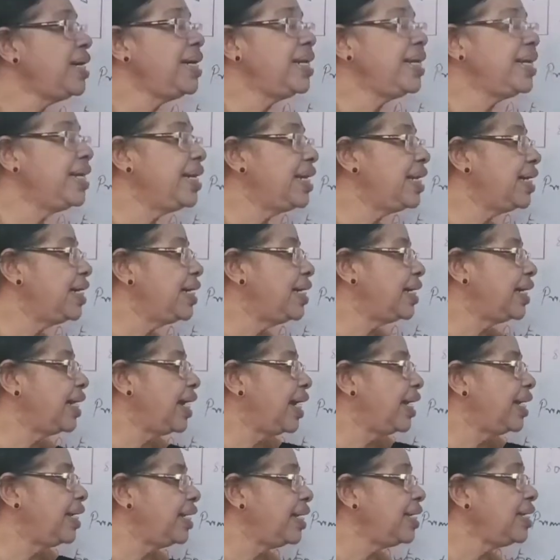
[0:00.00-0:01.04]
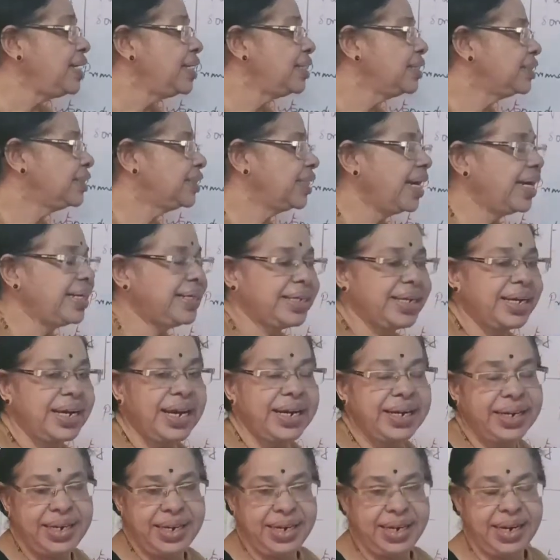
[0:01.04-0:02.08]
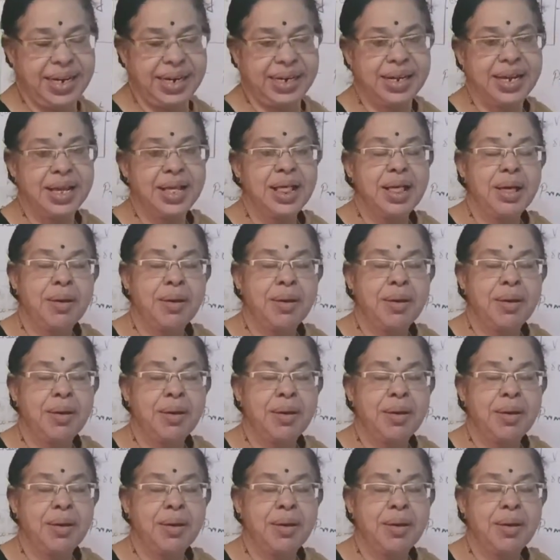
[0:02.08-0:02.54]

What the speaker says: dealer and satellite dealer.